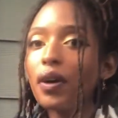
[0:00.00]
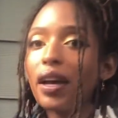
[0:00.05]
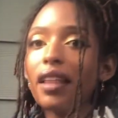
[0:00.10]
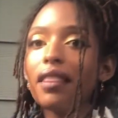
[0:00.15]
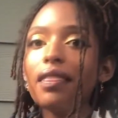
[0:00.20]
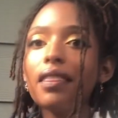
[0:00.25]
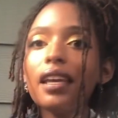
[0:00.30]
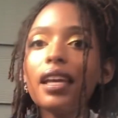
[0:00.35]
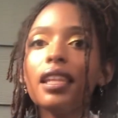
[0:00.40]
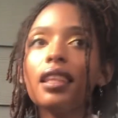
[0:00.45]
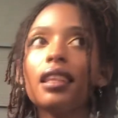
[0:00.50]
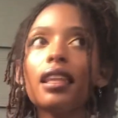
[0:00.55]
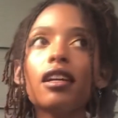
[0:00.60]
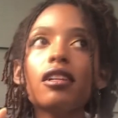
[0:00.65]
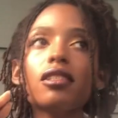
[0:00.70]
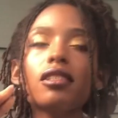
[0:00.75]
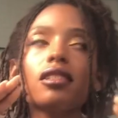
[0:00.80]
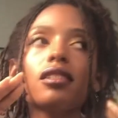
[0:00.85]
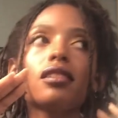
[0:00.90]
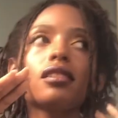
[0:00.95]
And then
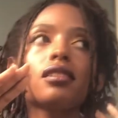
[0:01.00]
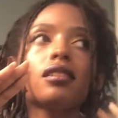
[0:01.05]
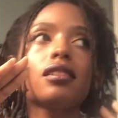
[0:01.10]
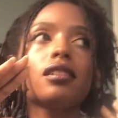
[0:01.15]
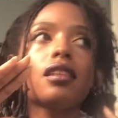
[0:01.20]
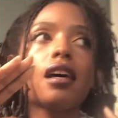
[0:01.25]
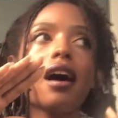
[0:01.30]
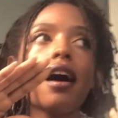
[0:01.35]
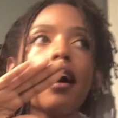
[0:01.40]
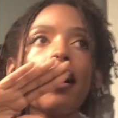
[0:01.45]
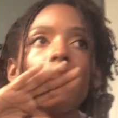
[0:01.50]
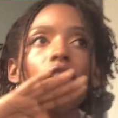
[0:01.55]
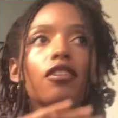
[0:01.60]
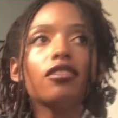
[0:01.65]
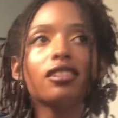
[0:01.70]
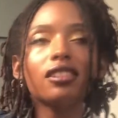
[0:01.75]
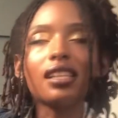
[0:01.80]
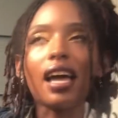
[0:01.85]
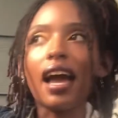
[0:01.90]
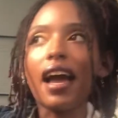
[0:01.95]
there's the other
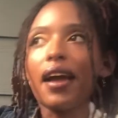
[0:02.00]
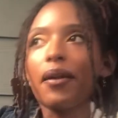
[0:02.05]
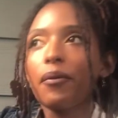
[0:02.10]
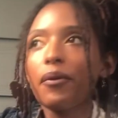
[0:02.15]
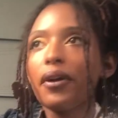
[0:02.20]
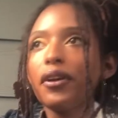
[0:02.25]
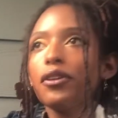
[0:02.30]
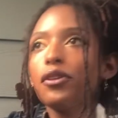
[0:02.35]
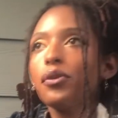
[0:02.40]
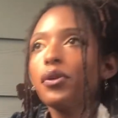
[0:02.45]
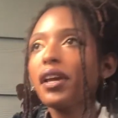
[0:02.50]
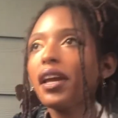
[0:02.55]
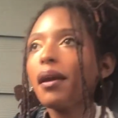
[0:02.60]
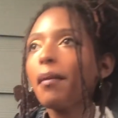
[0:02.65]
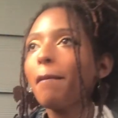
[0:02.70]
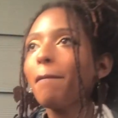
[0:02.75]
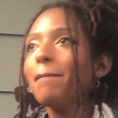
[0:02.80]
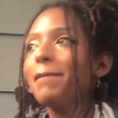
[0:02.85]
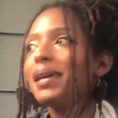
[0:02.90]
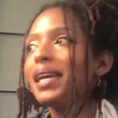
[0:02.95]
side where you
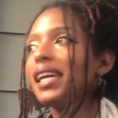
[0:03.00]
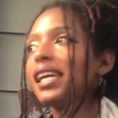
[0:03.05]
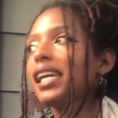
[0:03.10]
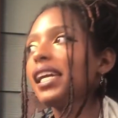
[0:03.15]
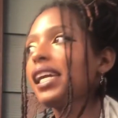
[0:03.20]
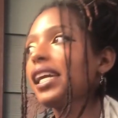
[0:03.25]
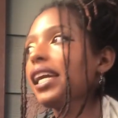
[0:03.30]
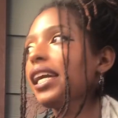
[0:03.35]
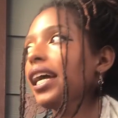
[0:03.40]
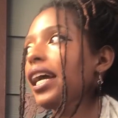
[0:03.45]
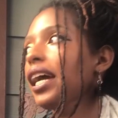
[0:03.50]
can be,